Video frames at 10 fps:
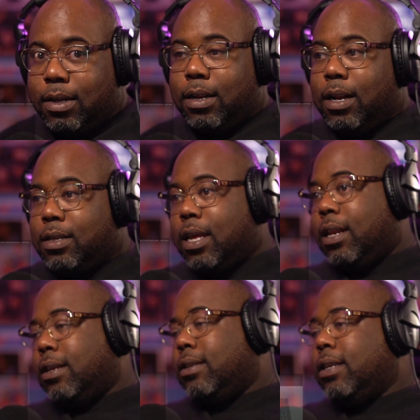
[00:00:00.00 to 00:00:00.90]
Let's get
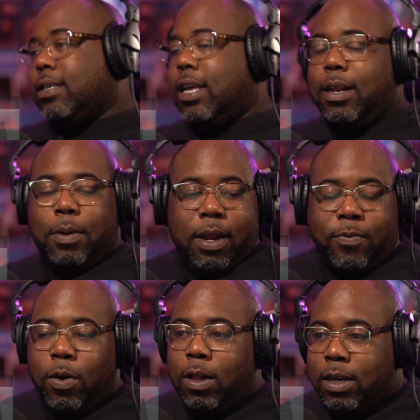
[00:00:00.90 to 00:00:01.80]
it. Let's get it. We're here for
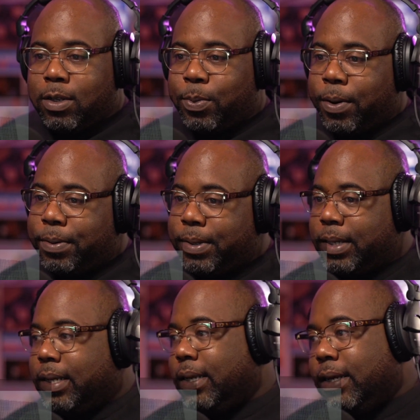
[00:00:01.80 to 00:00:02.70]
all of this, bro.
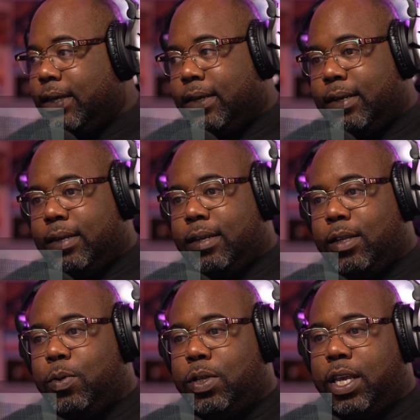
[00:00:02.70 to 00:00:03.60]

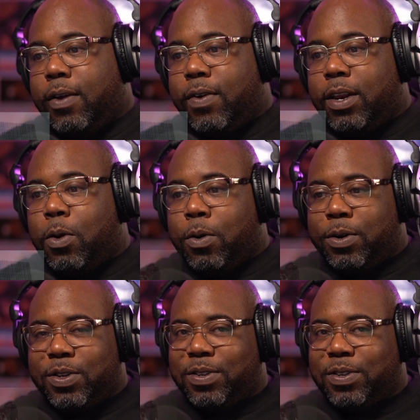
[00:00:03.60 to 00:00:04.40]
UFC headquarters.